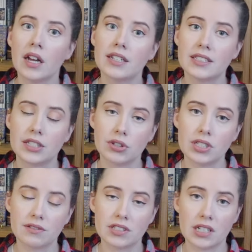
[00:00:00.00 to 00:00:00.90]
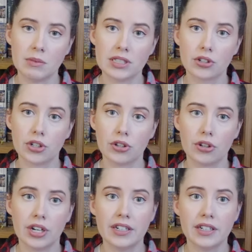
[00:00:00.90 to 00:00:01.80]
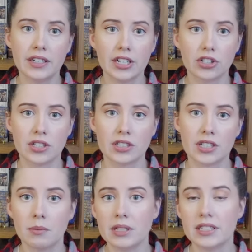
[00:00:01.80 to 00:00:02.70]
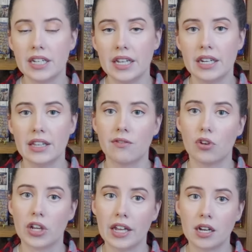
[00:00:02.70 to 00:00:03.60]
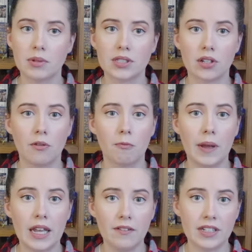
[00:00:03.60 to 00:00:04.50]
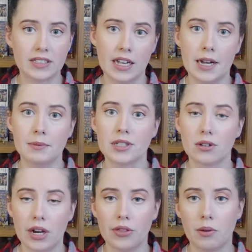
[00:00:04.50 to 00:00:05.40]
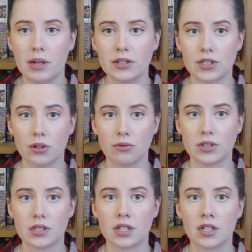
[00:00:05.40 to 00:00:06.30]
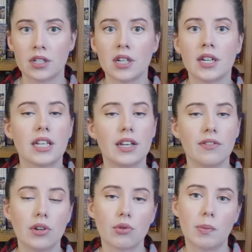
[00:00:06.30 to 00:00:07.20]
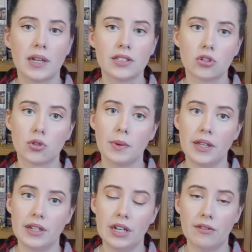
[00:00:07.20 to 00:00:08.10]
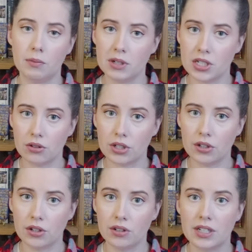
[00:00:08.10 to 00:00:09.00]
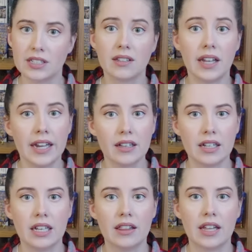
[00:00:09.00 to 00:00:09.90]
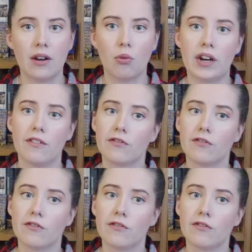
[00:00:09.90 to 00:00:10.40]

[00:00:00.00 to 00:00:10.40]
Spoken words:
A series of semicircular indentations can be seen in the volcanic basalt paving slabs around the millstones. Given the robust durability of the material, it's likely that what at